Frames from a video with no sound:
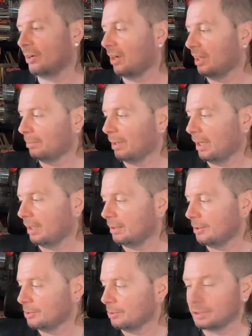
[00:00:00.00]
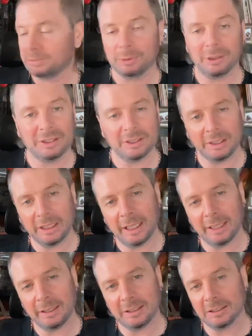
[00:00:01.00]
Iron Maiden and Judas Priest in the
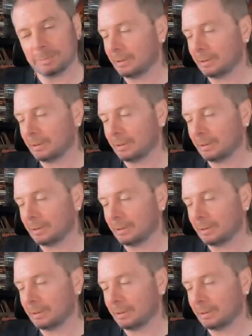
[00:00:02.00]
80s,